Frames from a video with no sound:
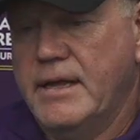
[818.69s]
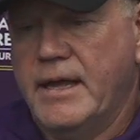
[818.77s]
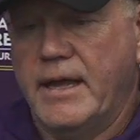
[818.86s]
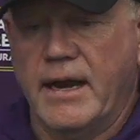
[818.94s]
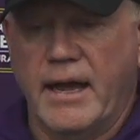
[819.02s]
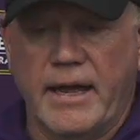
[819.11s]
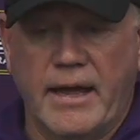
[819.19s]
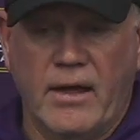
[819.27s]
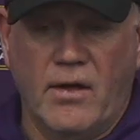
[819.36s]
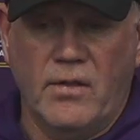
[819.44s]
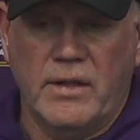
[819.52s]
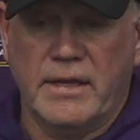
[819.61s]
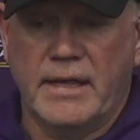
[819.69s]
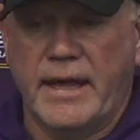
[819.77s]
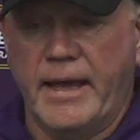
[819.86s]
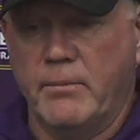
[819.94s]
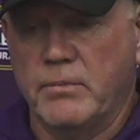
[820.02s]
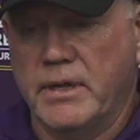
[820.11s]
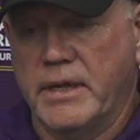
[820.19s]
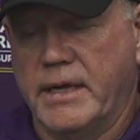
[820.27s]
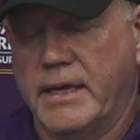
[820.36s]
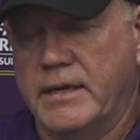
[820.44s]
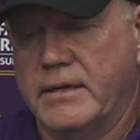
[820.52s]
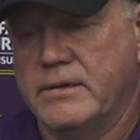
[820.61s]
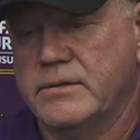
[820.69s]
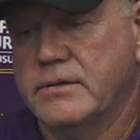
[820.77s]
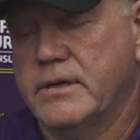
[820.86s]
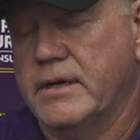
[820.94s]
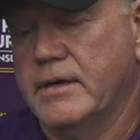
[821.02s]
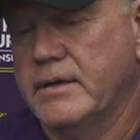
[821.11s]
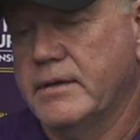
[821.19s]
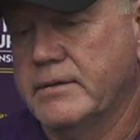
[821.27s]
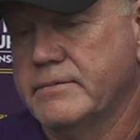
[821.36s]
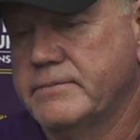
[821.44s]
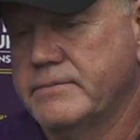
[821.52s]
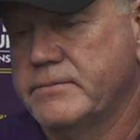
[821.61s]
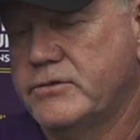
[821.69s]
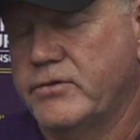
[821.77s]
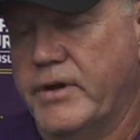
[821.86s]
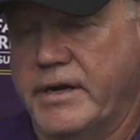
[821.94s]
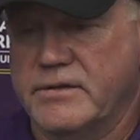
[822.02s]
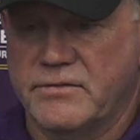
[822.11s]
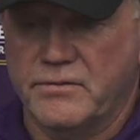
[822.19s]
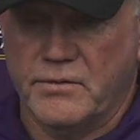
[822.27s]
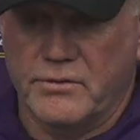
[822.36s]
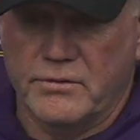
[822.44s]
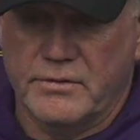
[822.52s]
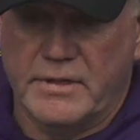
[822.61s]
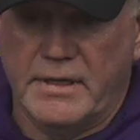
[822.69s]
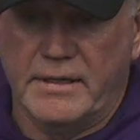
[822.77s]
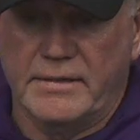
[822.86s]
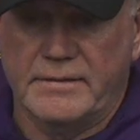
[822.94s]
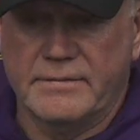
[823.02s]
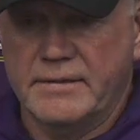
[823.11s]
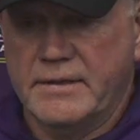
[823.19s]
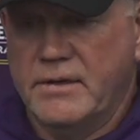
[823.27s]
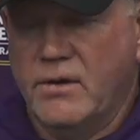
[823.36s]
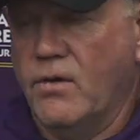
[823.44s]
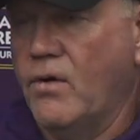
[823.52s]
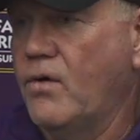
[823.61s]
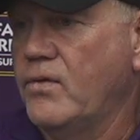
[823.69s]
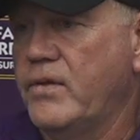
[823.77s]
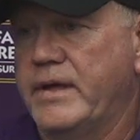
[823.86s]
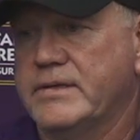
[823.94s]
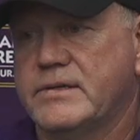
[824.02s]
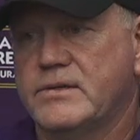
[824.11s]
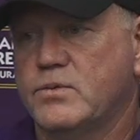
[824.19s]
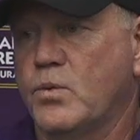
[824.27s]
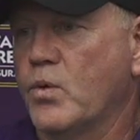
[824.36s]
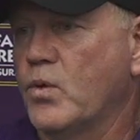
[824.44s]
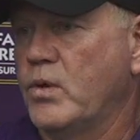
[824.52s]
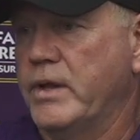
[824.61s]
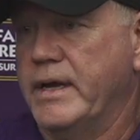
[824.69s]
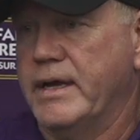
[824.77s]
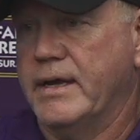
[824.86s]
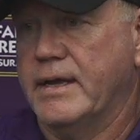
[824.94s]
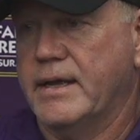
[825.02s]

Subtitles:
NIL and gambling and transfers and all that swirling.